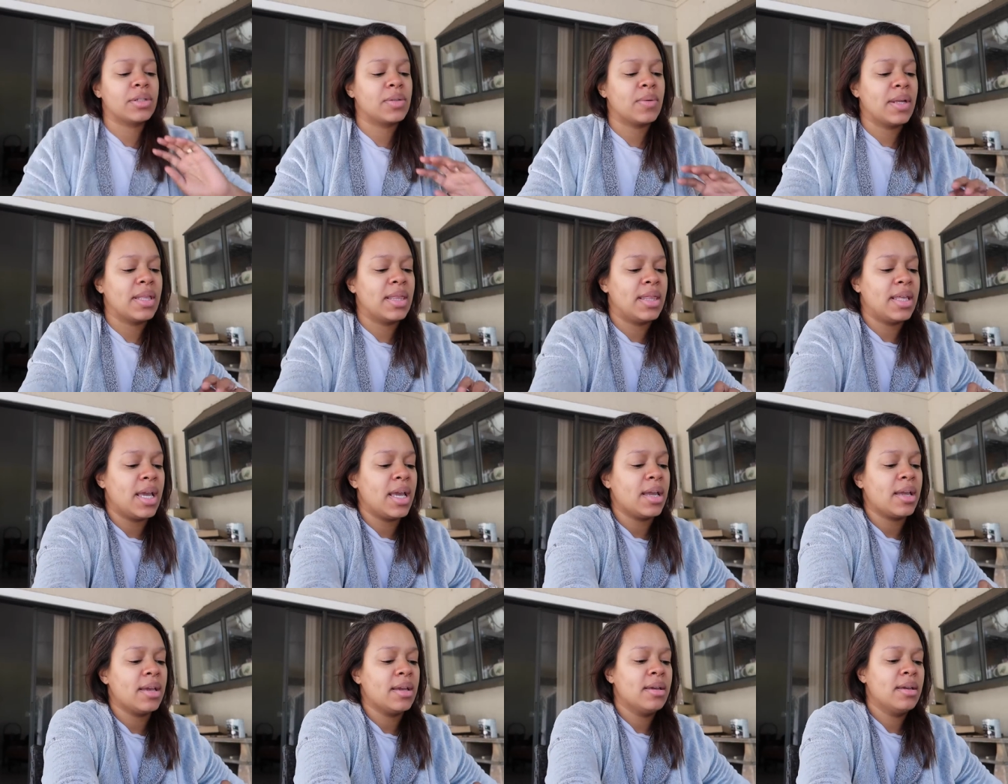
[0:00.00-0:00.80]
So I
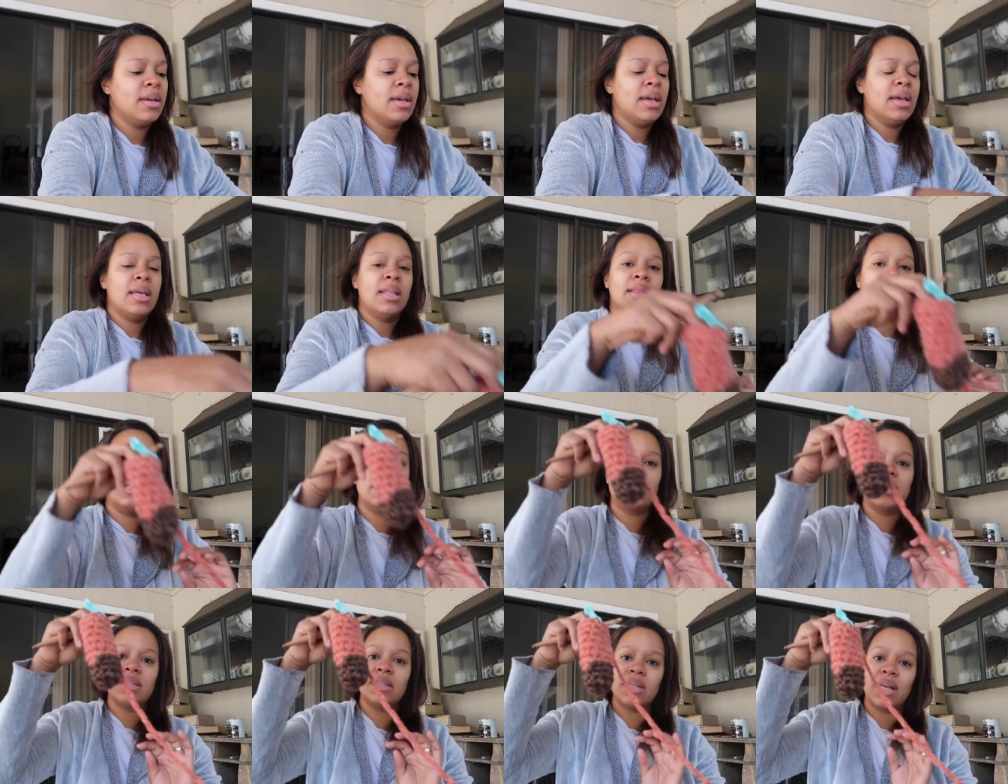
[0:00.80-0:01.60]
think
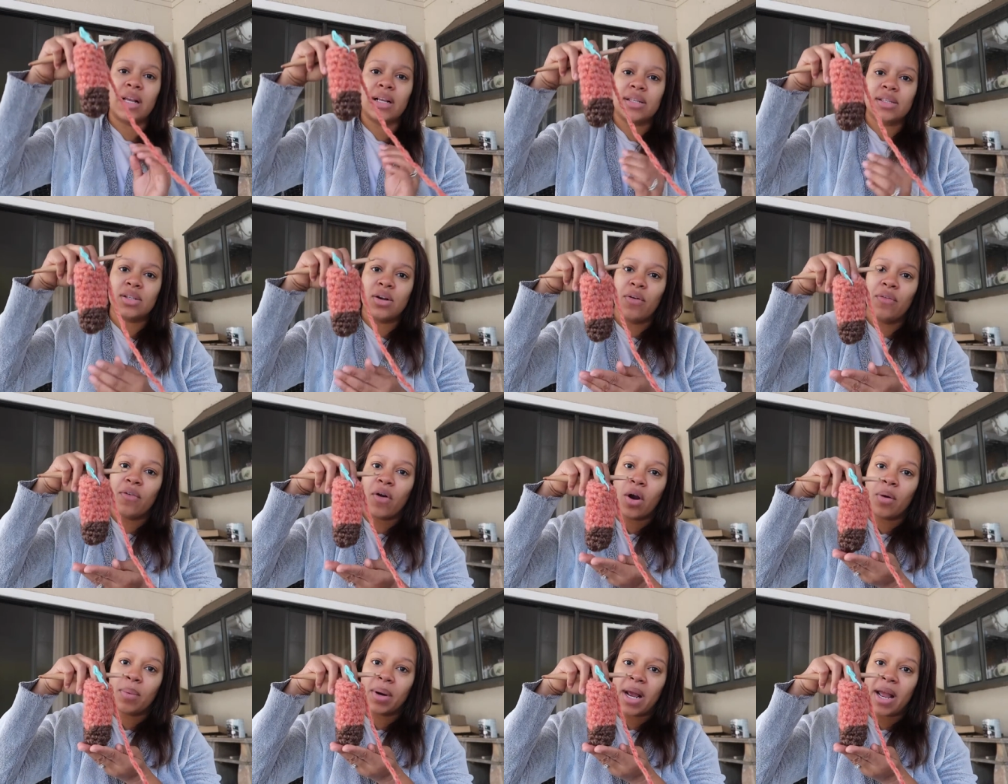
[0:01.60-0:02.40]
this is like so
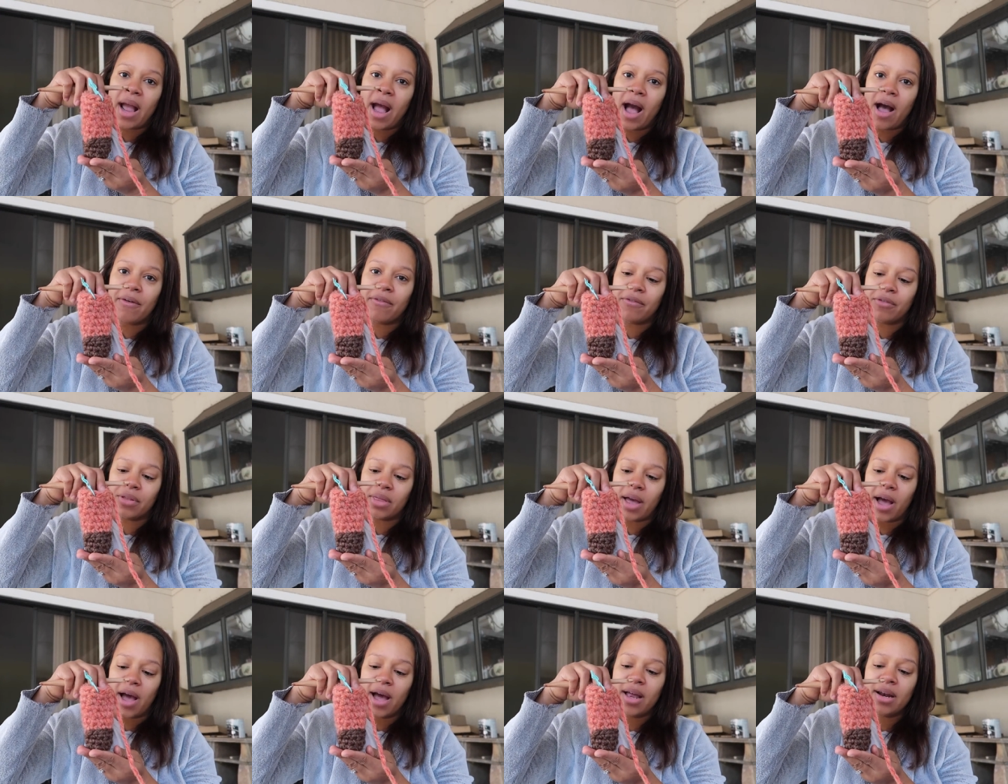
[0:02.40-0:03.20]
far what I have for
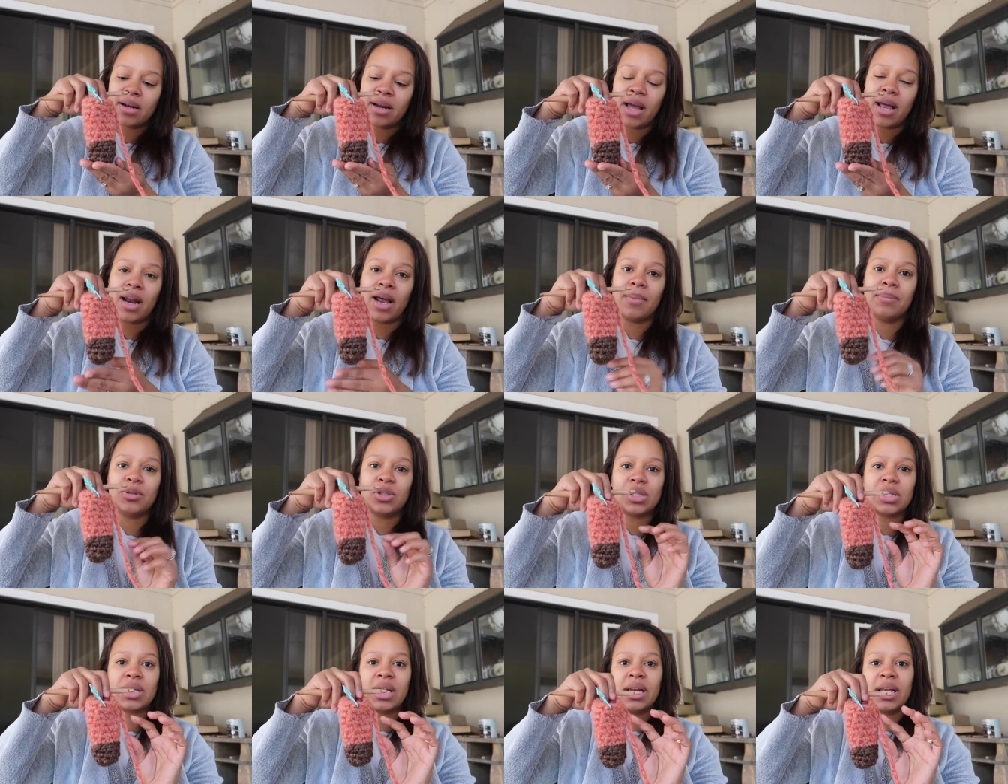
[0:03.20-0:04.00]
that, and I'm
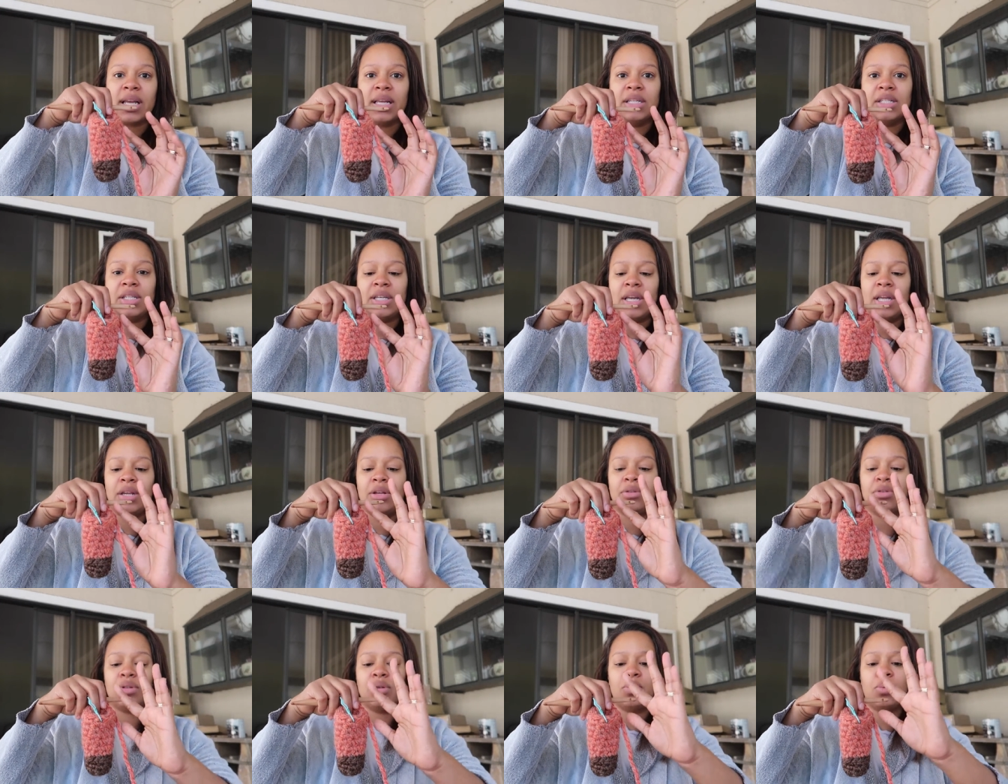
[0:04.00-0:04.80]
just gonna
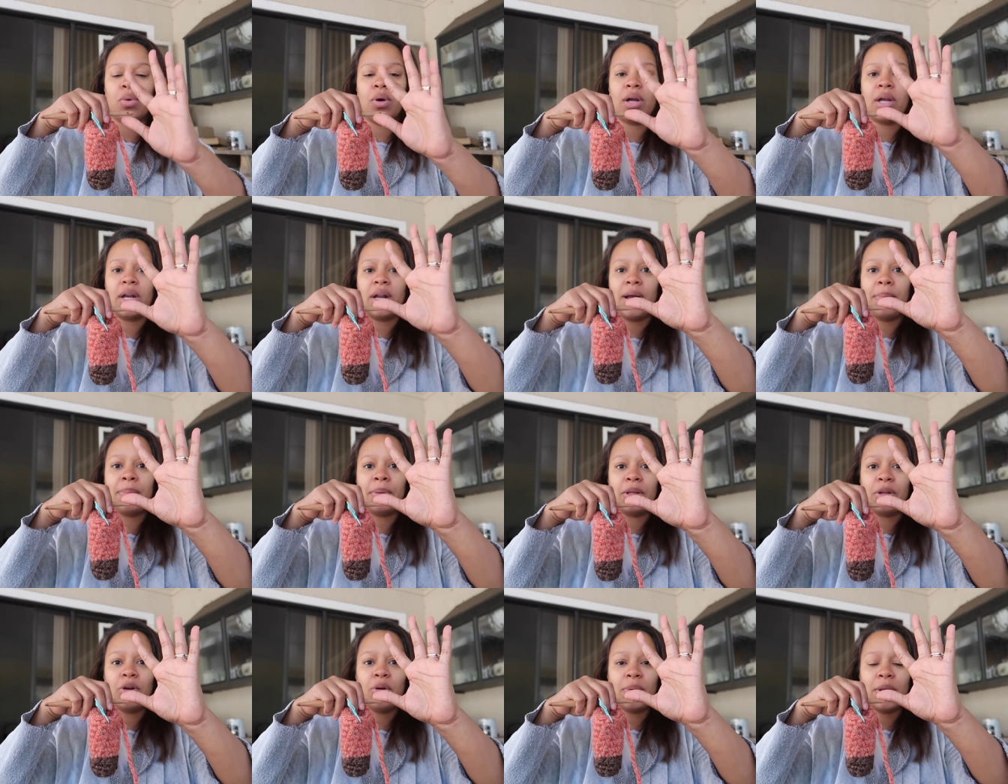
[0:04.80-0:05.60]
continue to work it up a
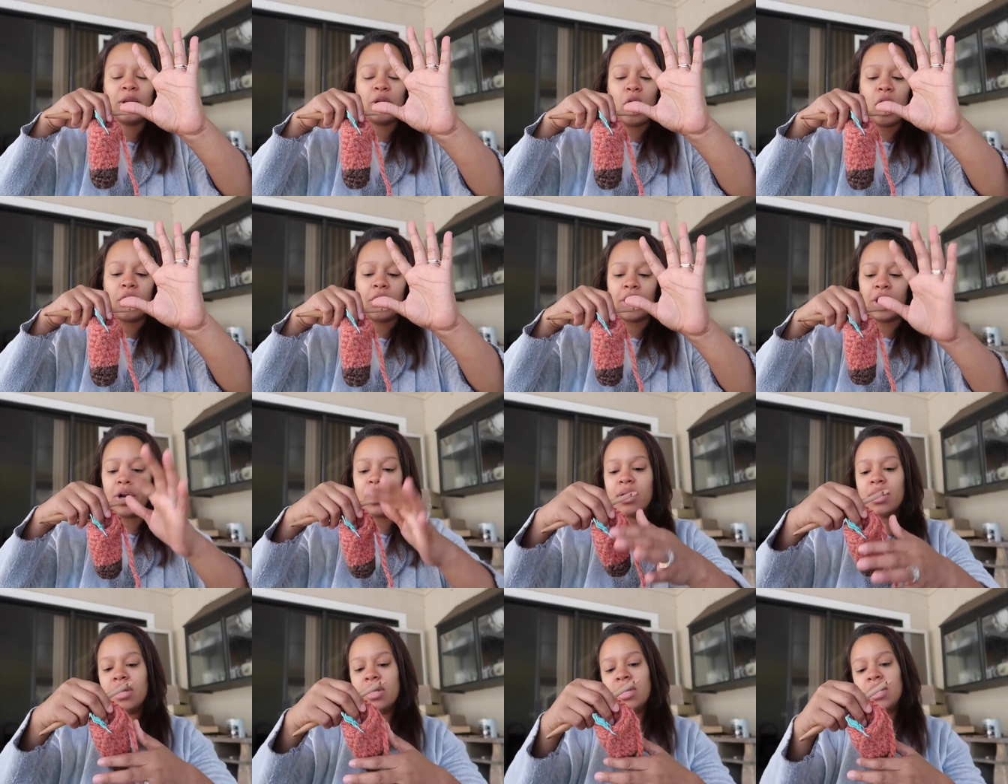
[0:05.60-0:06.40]
little bit
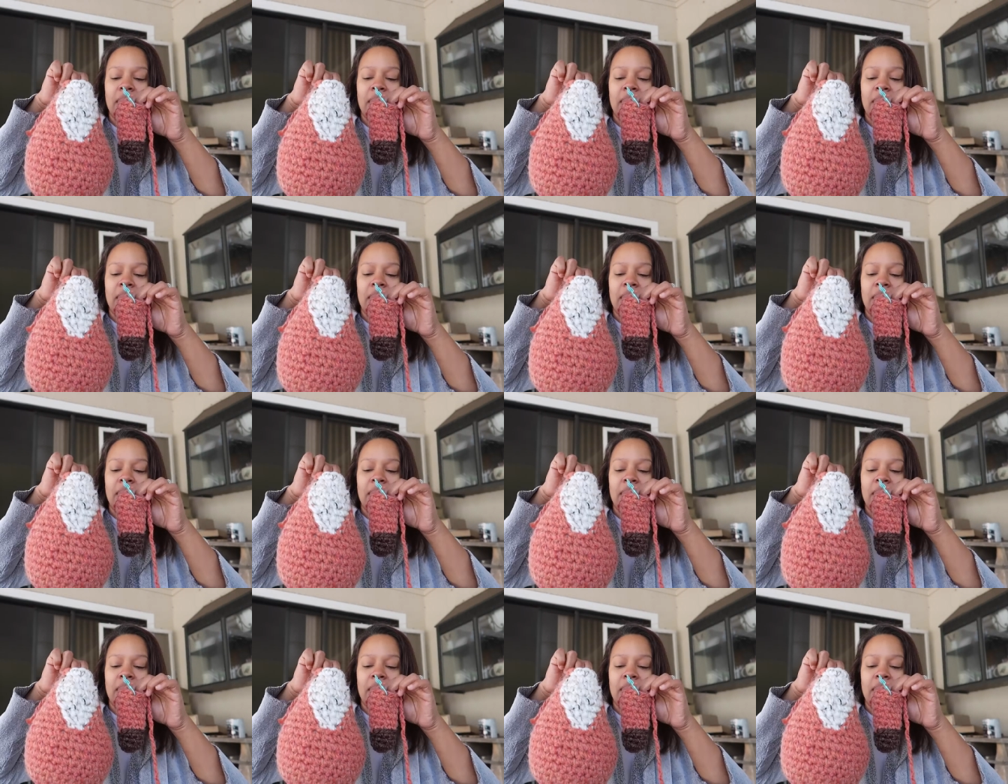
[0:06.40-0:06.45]
longer.